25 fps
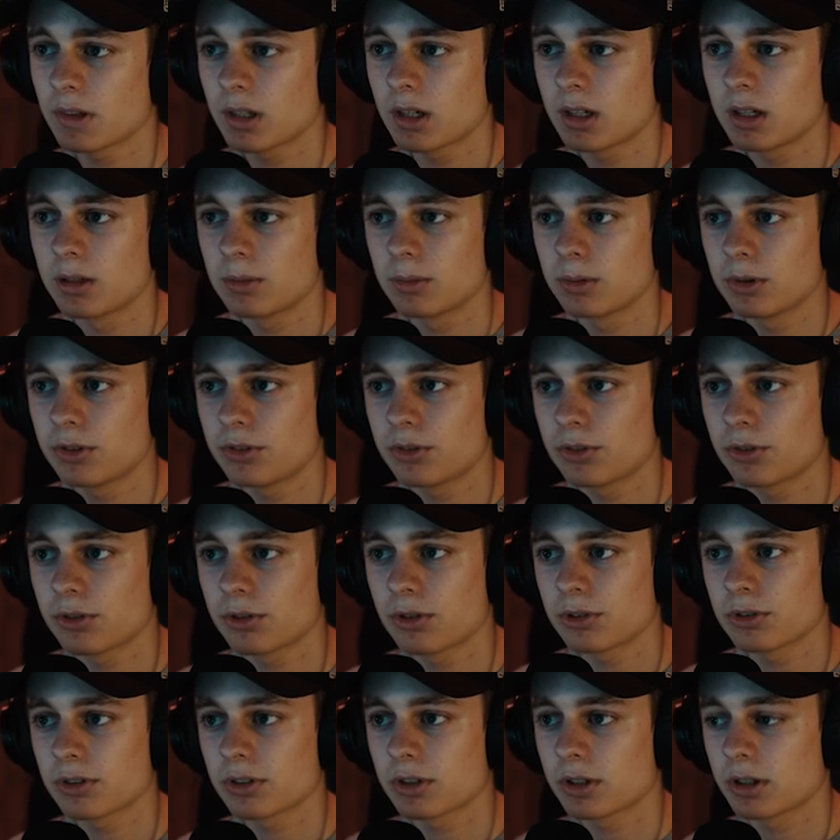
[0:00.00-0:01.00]
uh, which
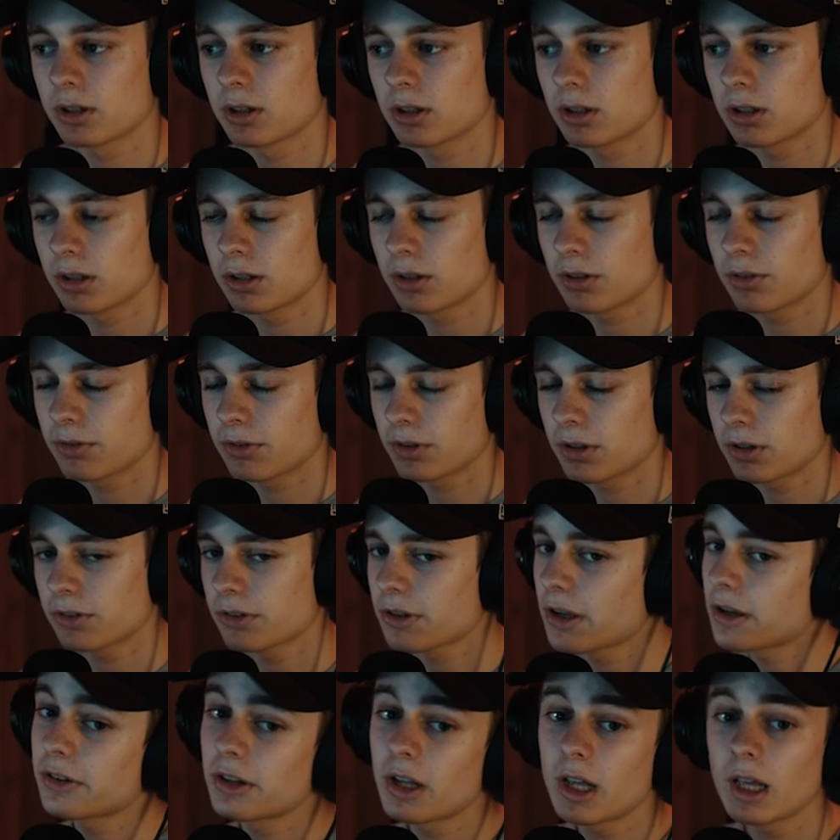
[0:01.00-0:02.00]
results in a large file
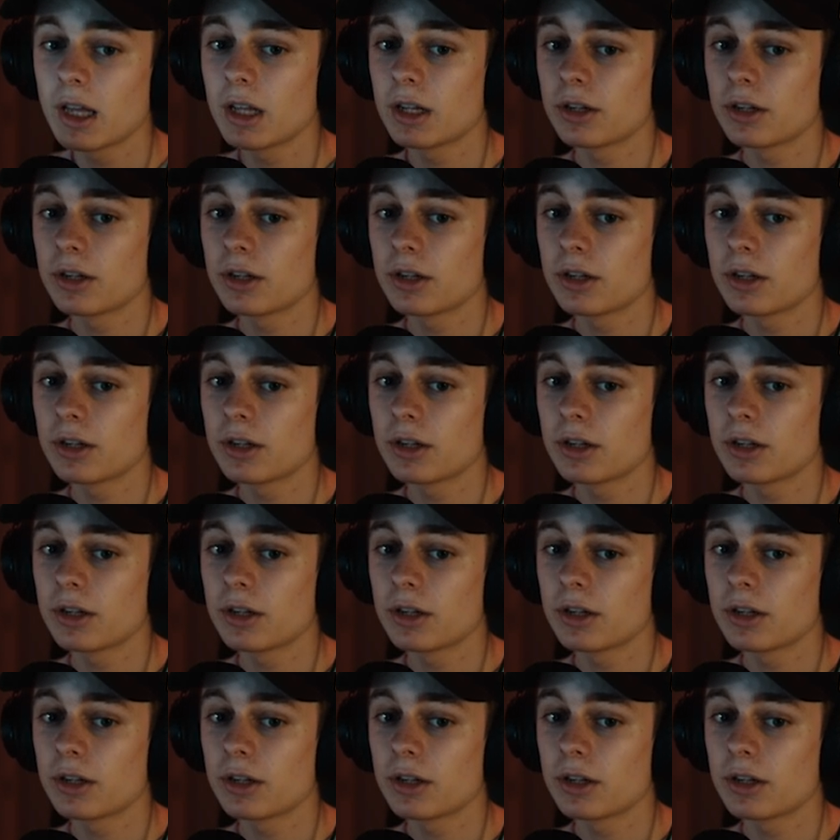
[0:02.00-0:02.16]
size.